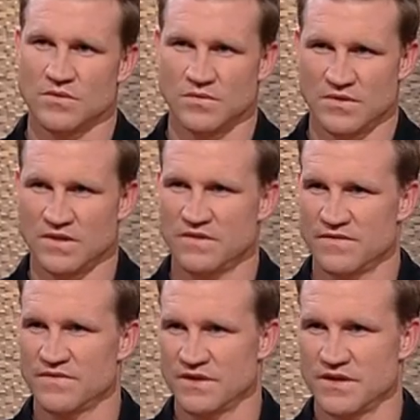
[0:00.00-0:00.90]
They're
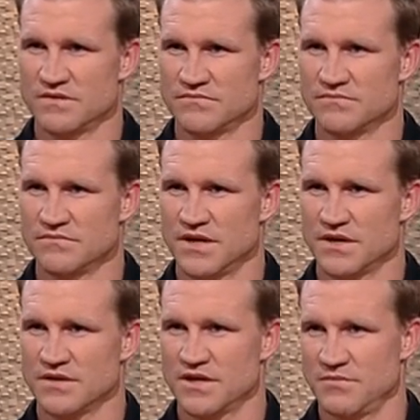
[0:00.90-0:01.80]
definitely you
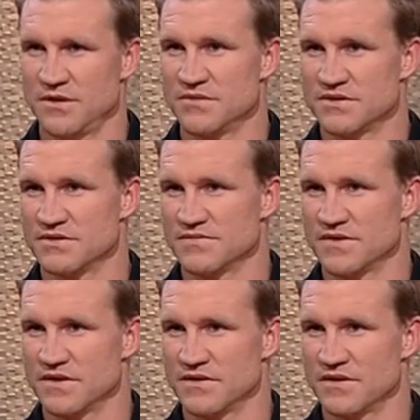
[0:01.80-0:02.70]
know, key members of
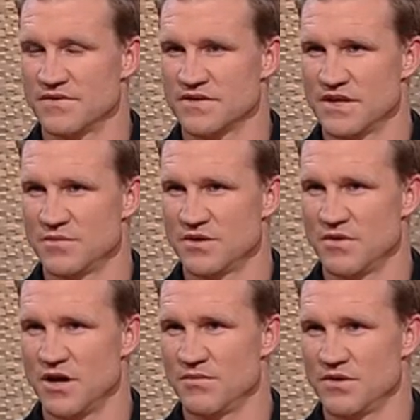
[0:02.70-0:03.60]
the, of the team at the
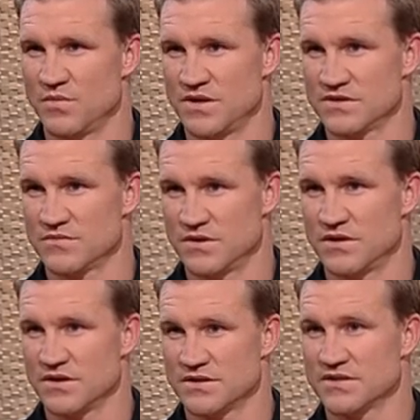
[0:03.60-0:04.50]
moment and ones that we'd
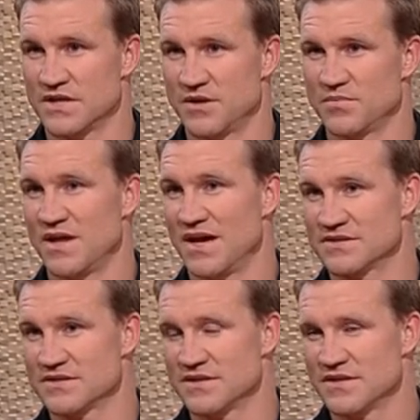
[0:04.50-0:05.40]
like to stay in
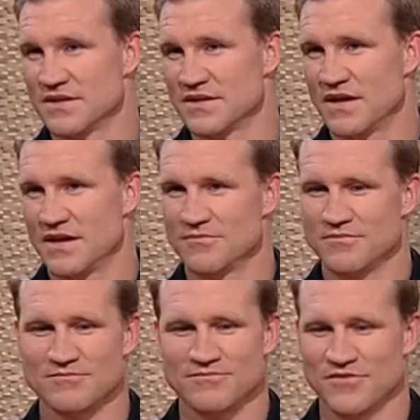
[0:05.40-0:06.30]
place.
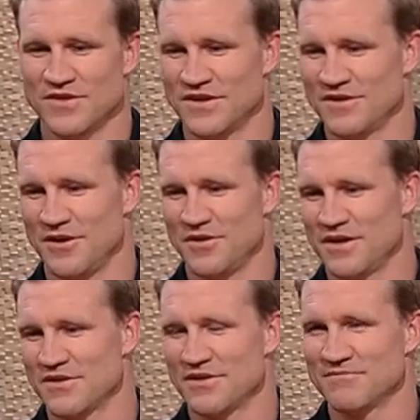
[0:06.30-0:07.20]
Um, I
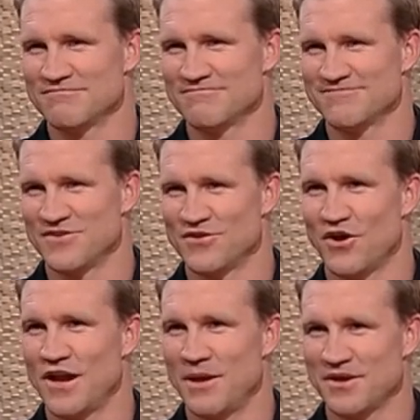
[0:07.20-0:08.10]
think that the
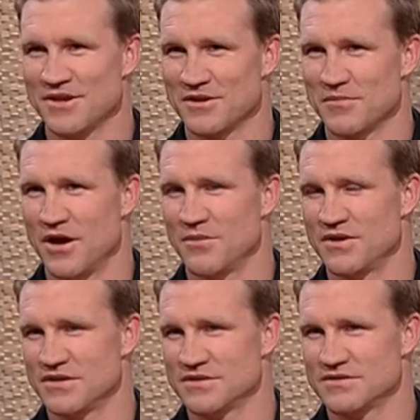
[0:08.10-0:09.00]
dynamic at the
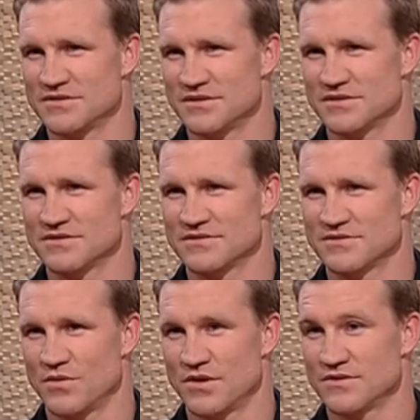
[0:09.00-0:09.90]
moment is is
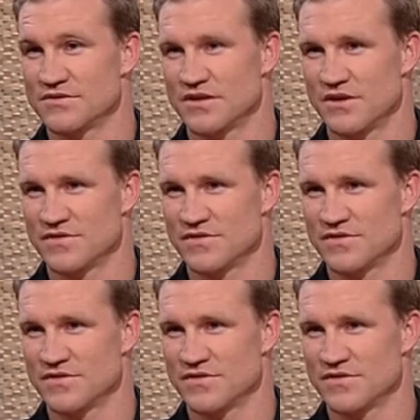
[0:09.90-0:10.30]
quite interesting.